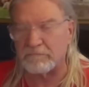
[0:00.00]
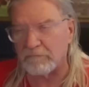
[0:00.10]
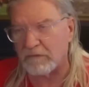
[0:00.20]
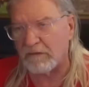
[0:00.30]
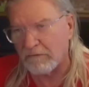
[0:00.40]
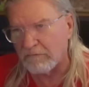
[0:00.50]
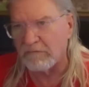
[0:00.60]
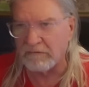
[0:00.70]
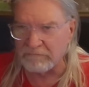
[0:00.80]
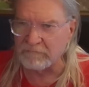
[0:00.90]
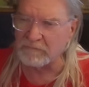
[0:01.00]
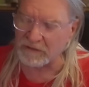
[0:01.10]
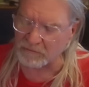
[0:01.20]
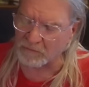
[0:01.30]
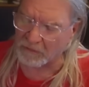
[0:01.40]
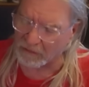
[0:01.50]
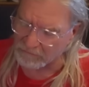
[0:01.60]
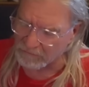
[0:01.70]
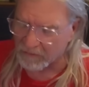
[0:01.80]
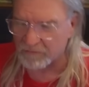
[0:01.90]

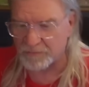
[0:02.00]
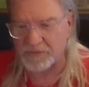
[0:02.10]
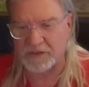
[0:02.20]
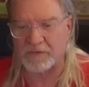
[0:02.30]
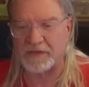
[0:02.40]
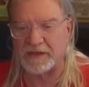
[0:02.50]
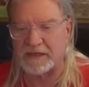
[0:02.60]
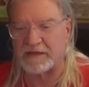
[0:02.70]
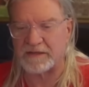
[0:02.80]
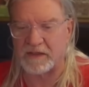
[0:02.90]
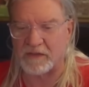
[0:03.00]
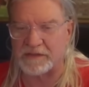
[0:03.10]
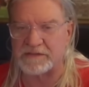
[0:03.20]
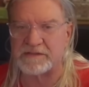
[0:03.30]
you know, they get into all this